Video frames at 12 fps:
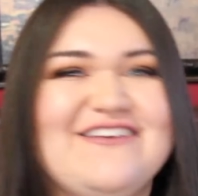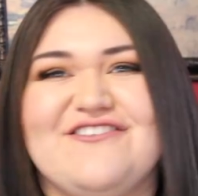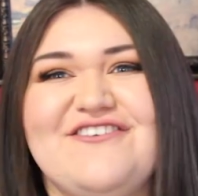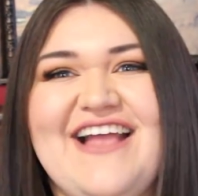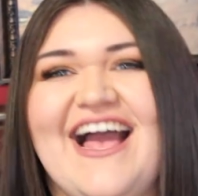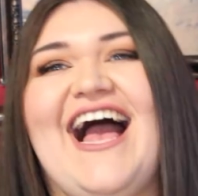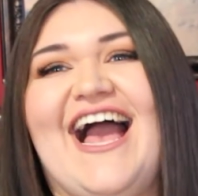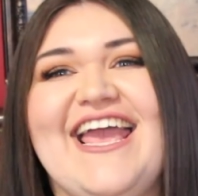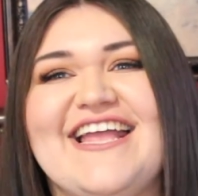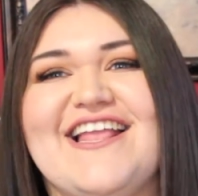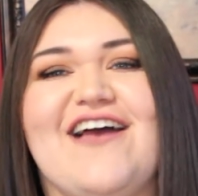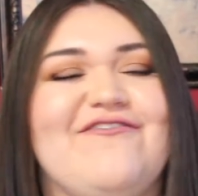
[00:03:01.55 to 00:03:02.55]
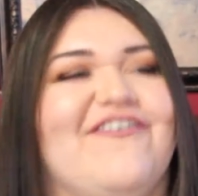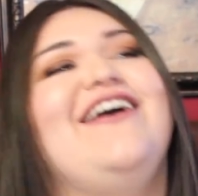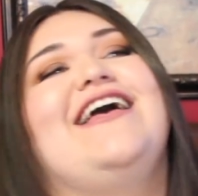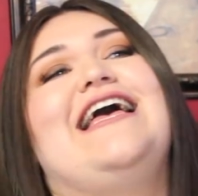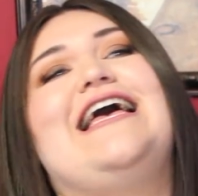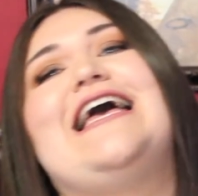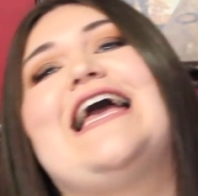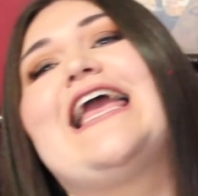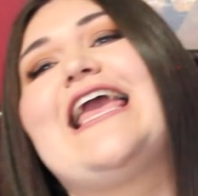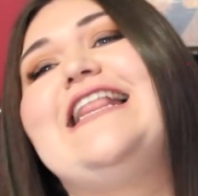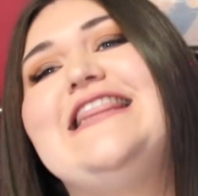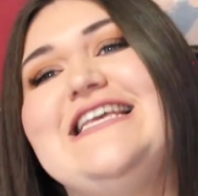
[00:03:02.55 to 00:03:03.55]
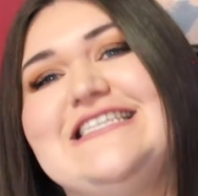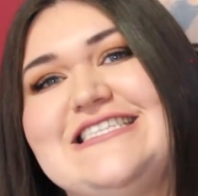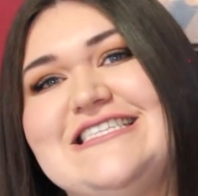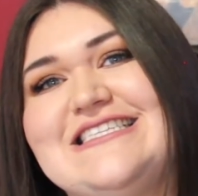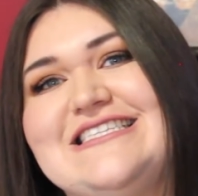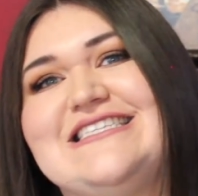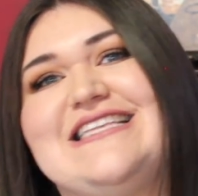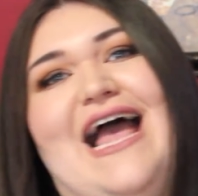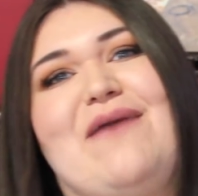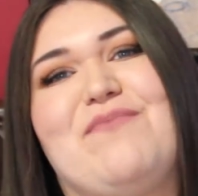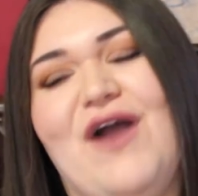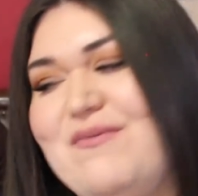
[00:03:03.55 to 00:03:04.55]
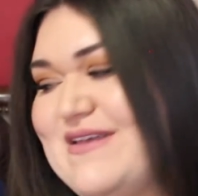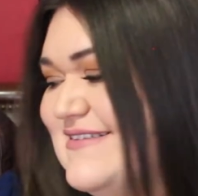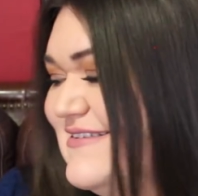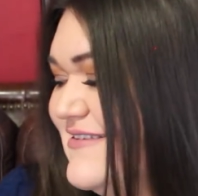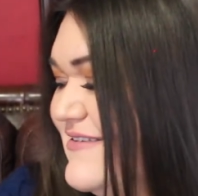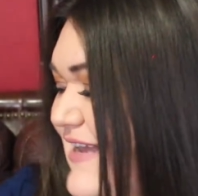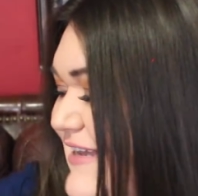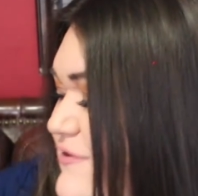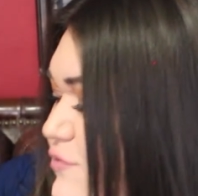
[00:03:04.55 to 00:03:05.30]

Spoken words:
oh, they're not high enough. Get these. I promise. I